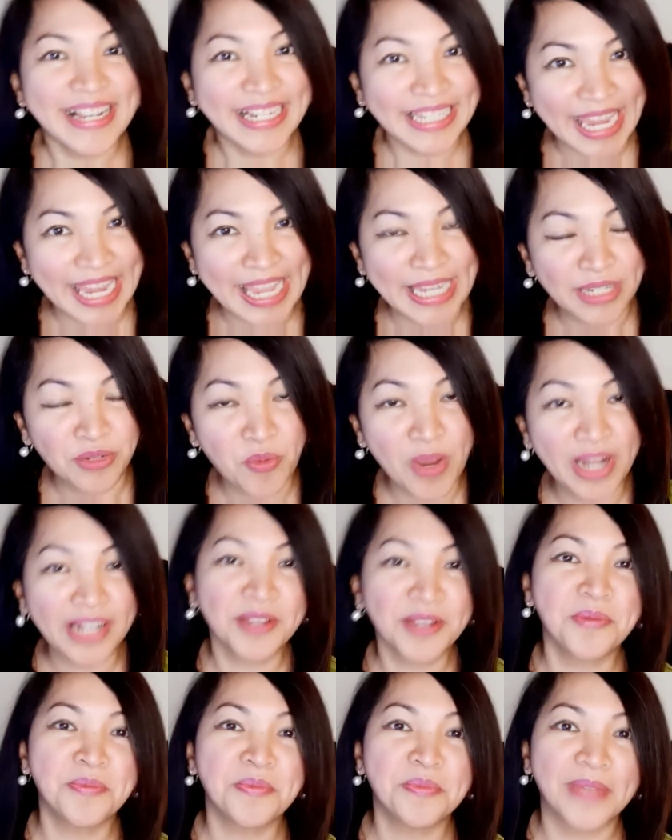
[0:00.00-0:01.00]
again,
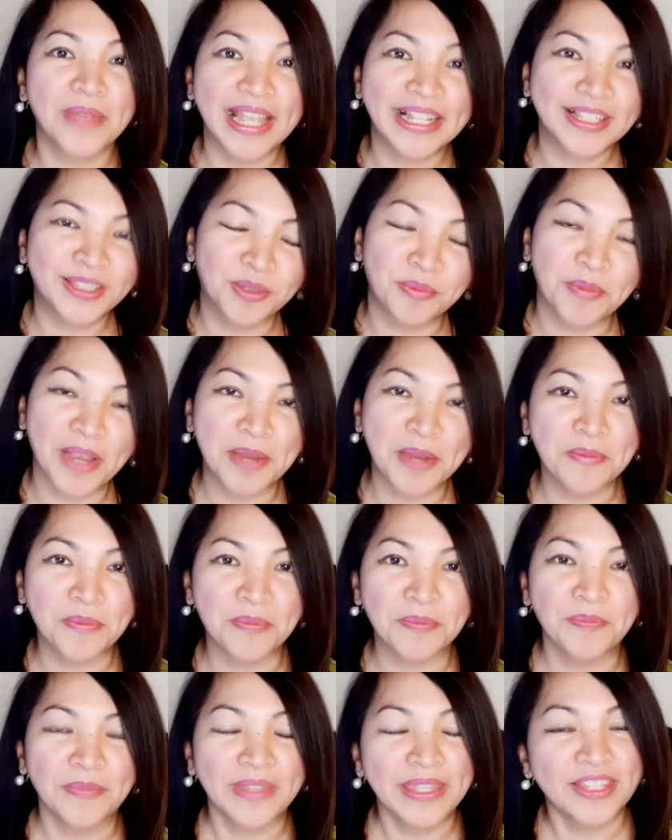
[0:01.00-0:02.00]
welcome back to my
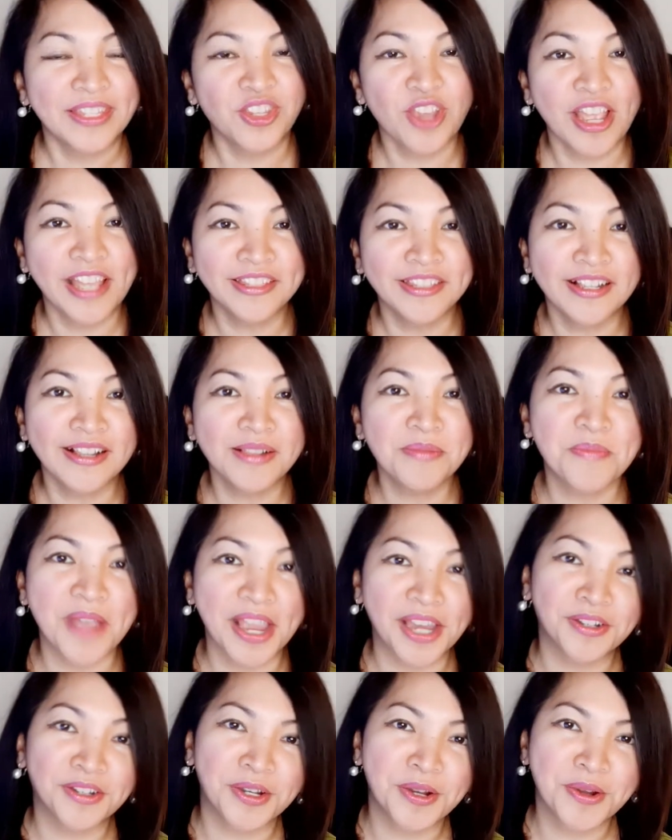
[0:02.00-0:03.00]
channel,
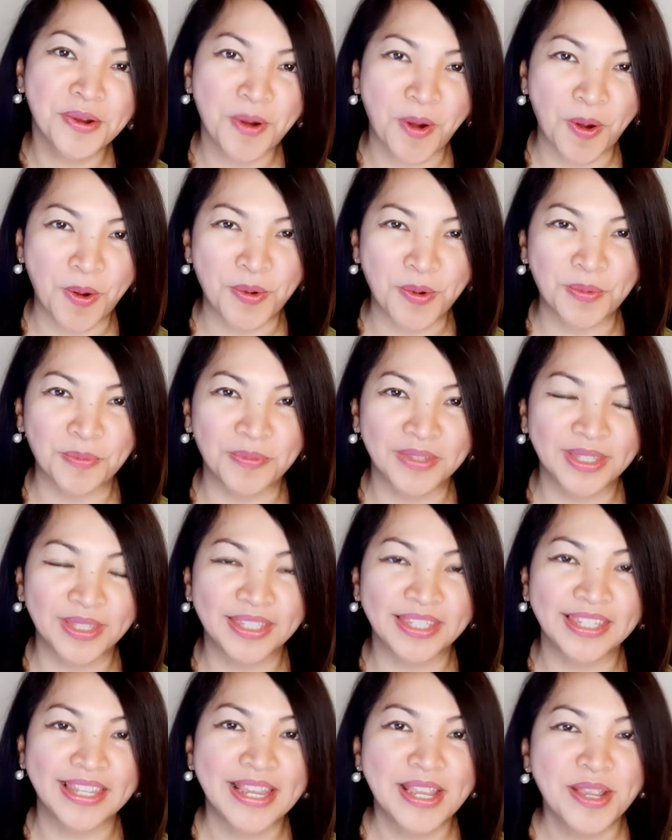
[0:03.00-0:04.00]
Myra Homes,
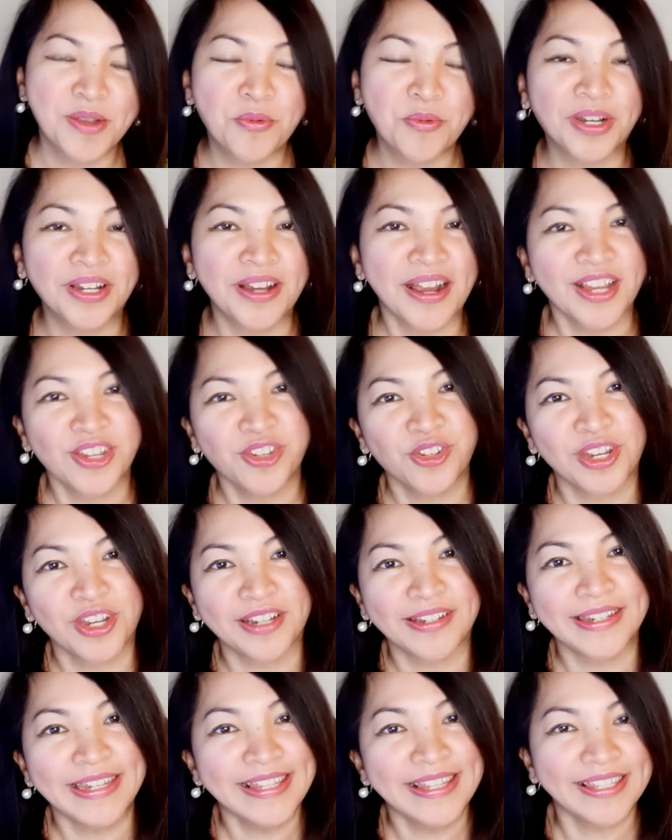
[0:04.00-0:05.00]
where I share
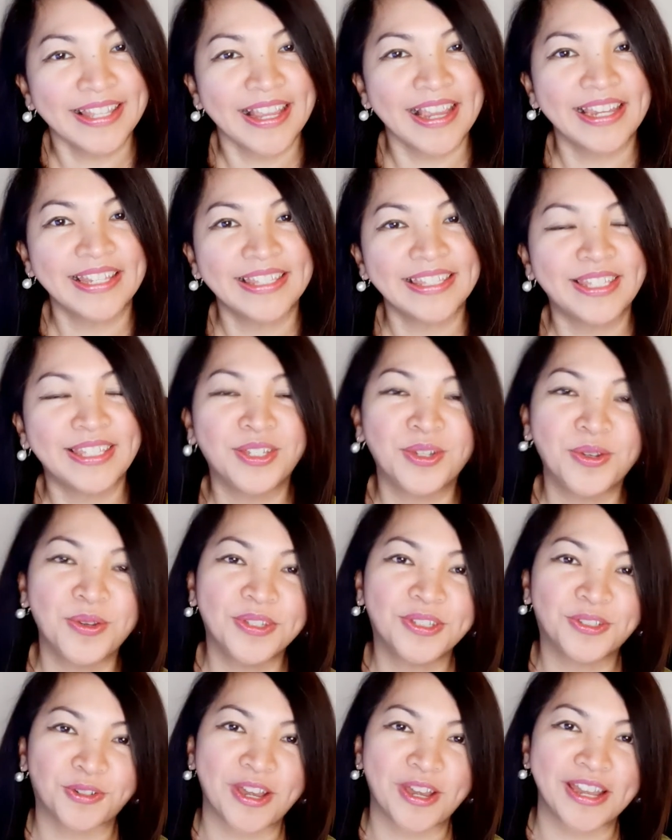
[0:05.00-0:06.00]
insights, news,
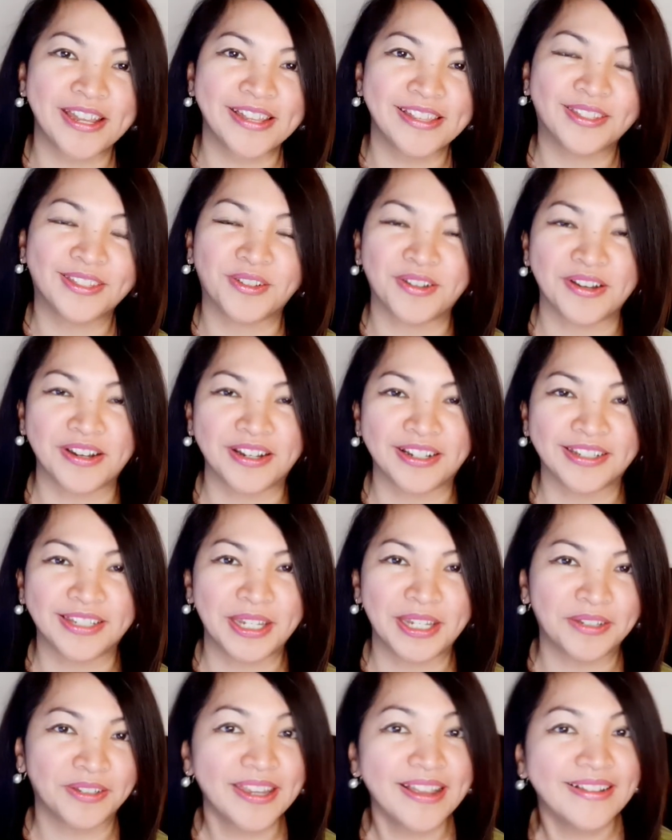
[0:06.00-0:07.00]
trends
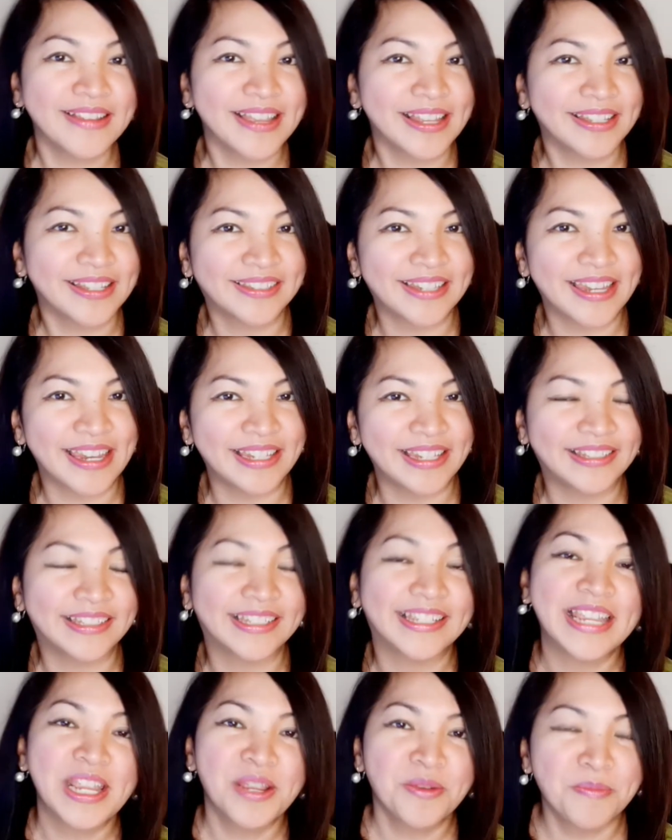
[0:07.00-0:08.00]
regarding real estate.
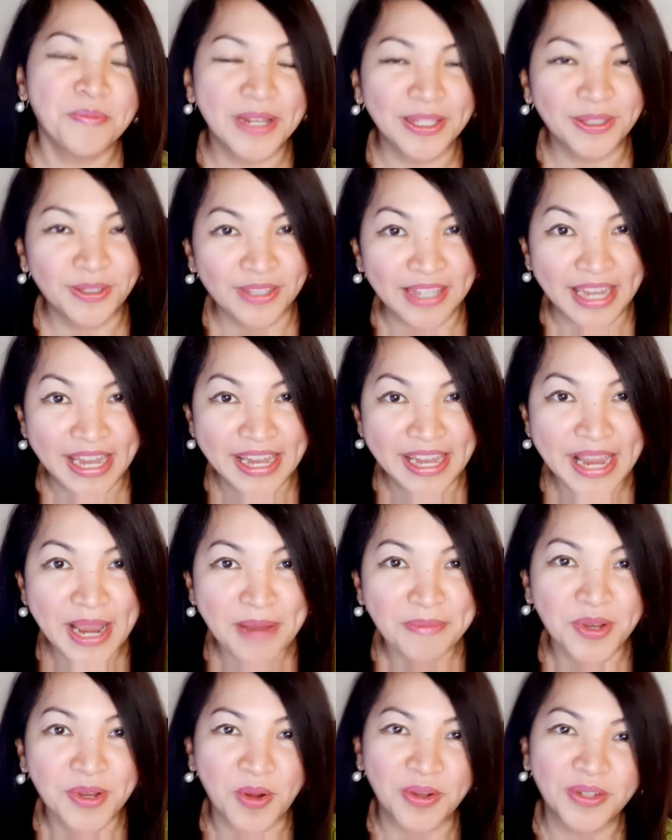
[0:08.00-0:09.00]
And today,
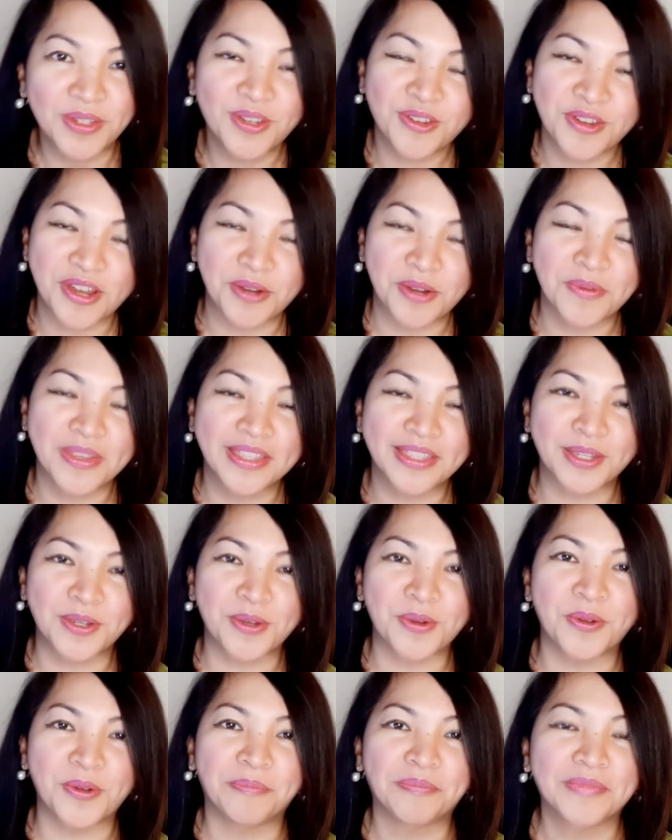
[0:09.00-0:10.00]
I'm going to share with
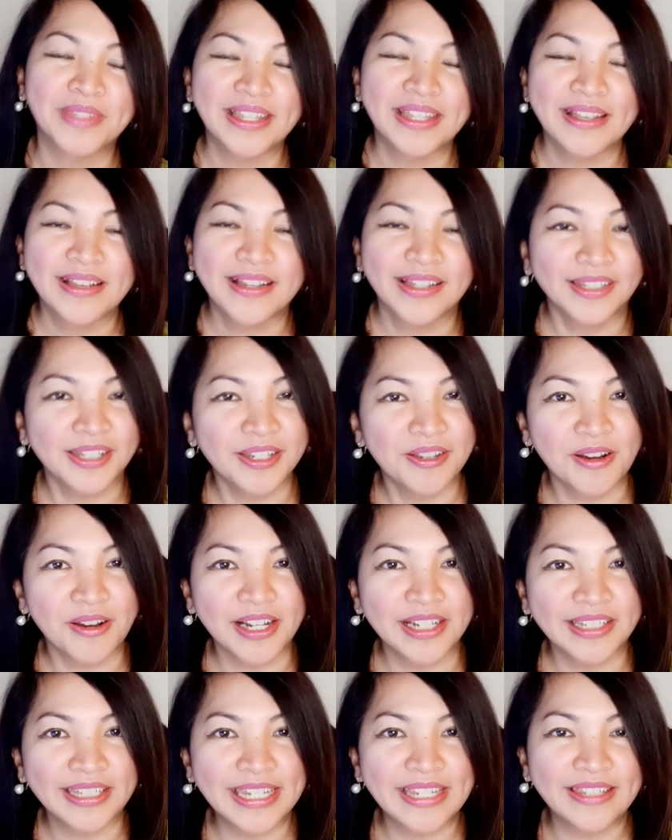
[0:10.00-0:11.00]
you
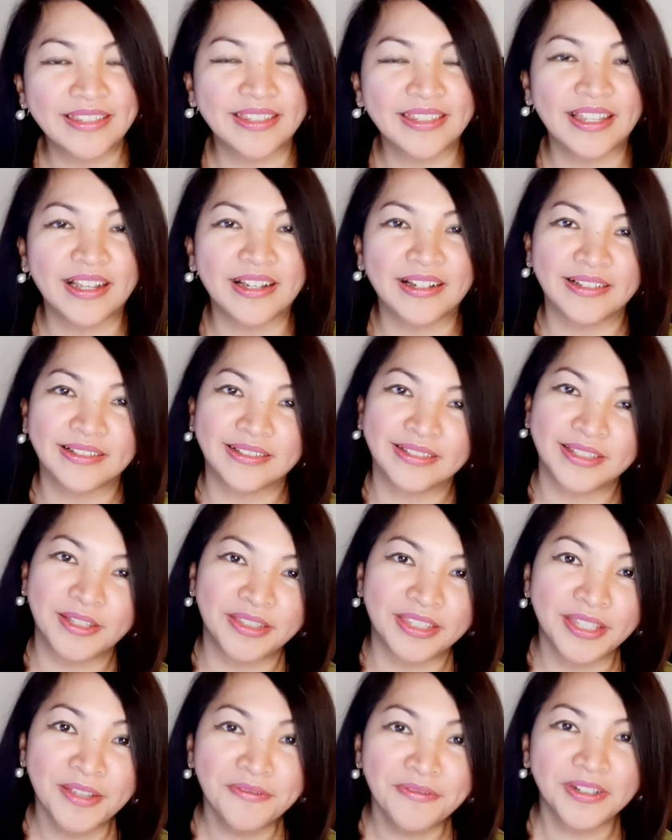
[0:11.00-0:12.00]
regarding the
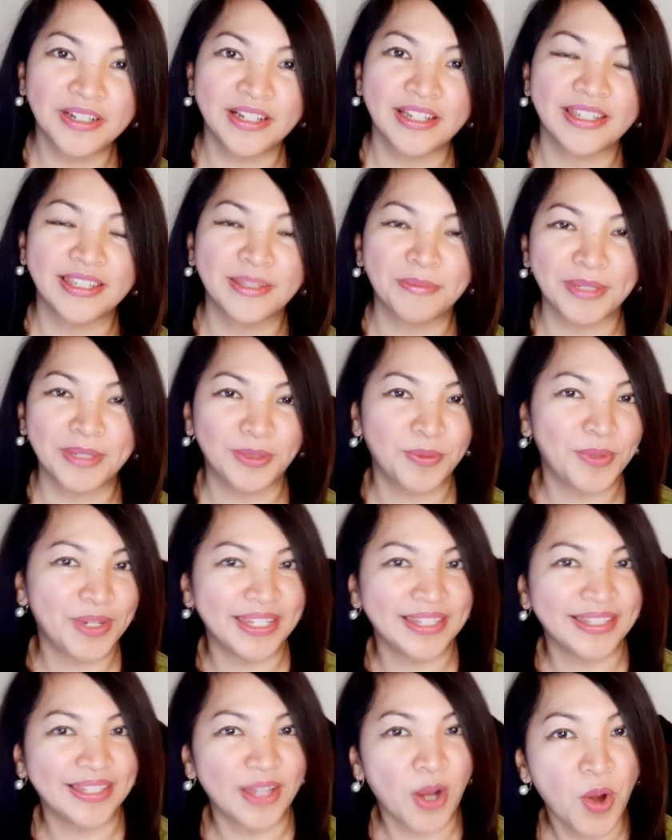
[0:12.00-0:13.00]
difference between
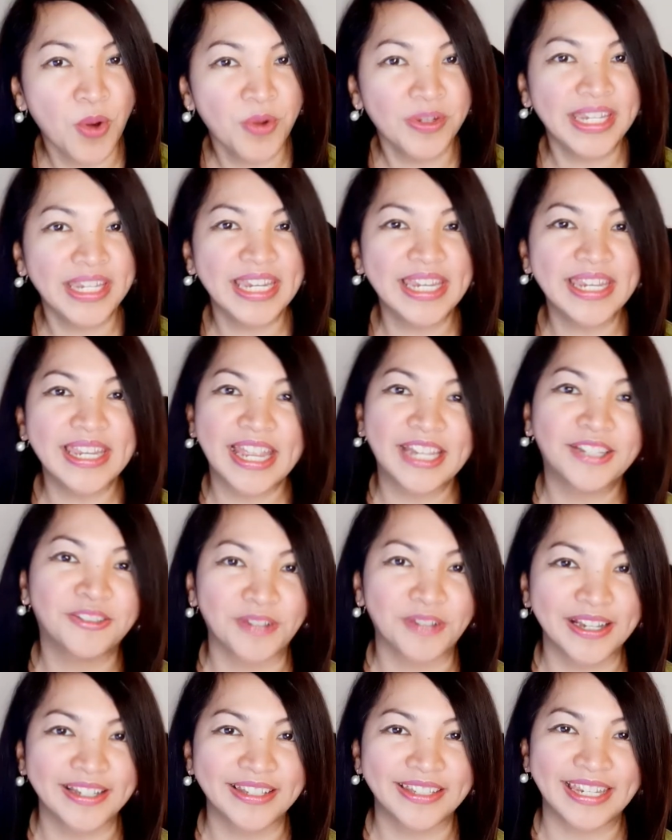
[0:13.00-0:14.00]
owning and
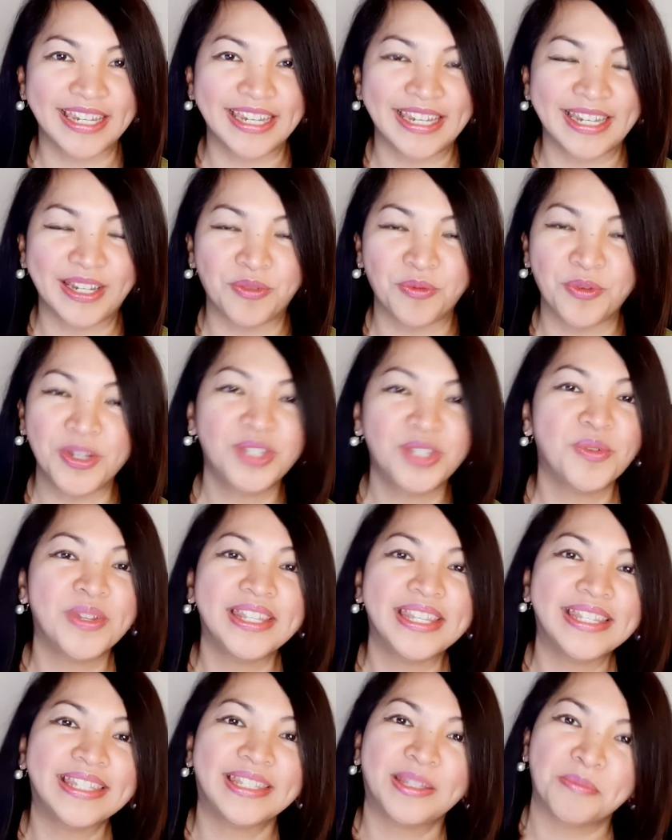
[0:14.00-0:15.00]
renting. Which one
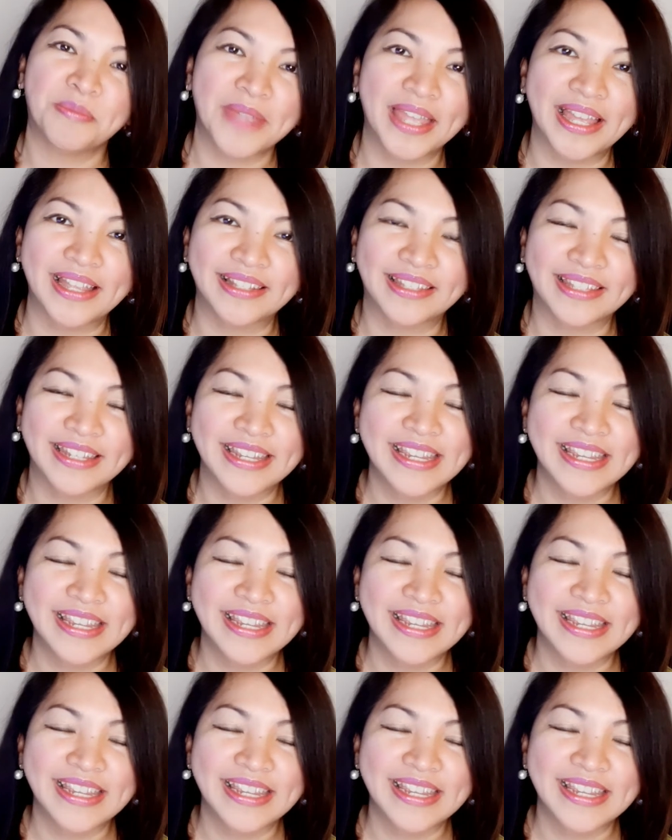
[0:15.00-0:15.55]
is the best?